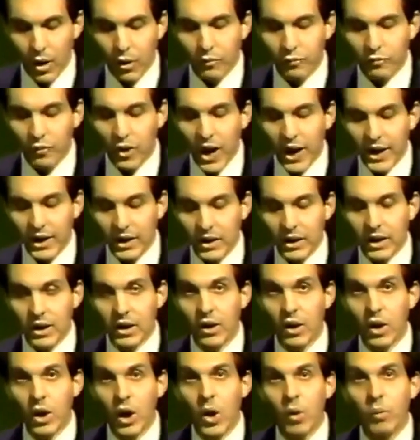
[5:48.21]
Finally,
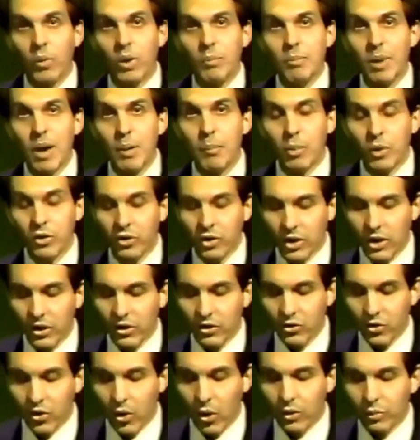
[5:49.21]
remember to
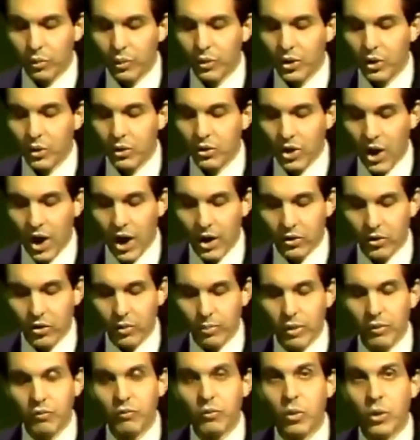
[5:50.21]
consult with your doctor
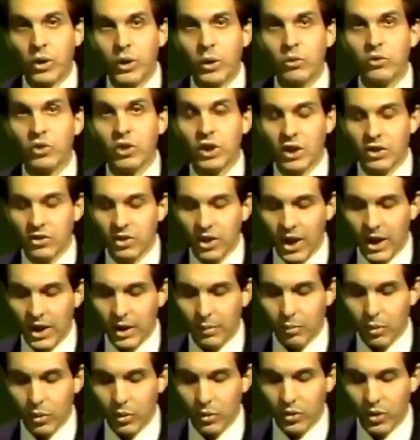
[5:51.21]
before using a tanning
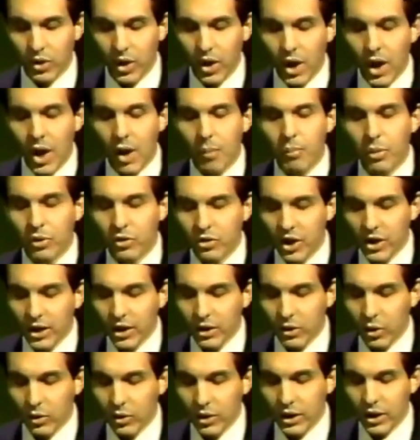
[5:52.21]
booth,
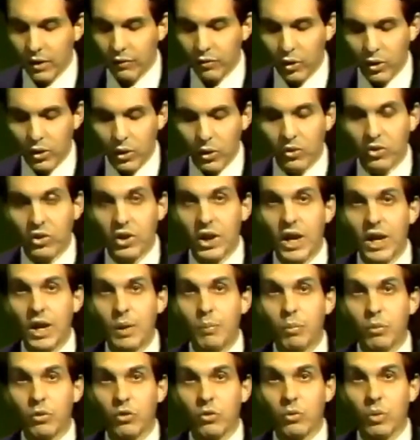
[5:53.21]
particularly if you're using any
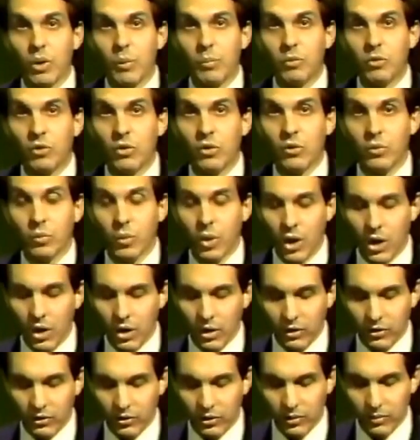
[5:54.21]
prescription
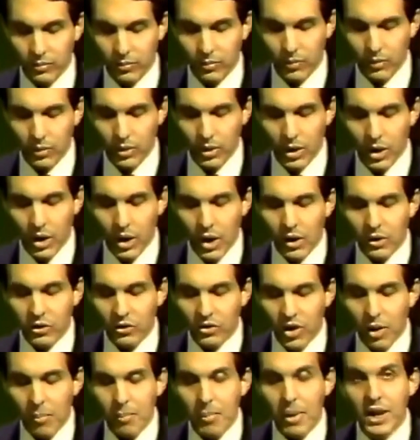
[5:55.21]
drugs.
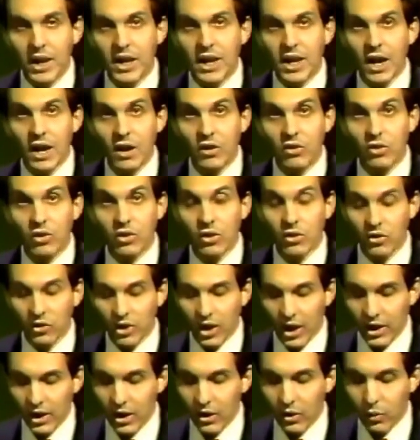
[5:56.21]
Some medications
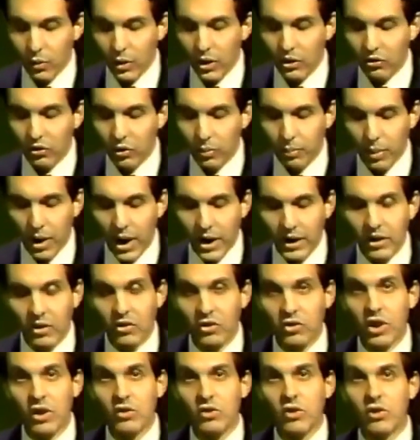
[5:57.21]
can increase your body's
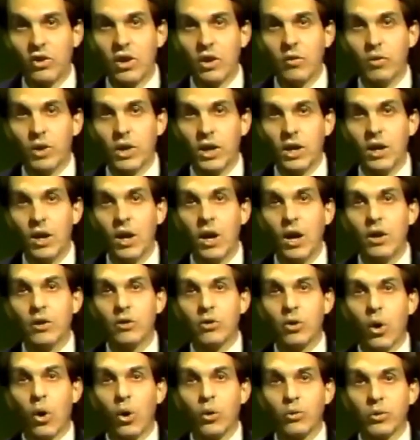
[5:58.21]
sensitivity
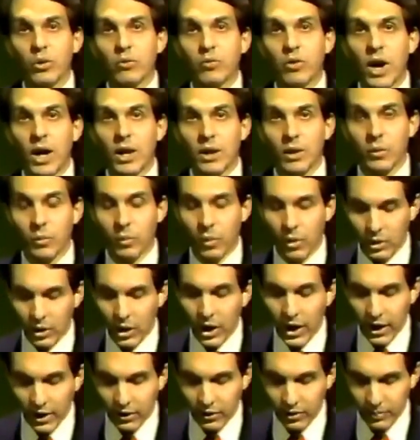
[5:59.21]
to ultraviolet
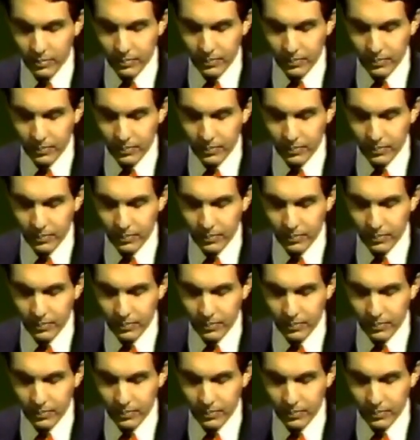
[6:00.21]
light.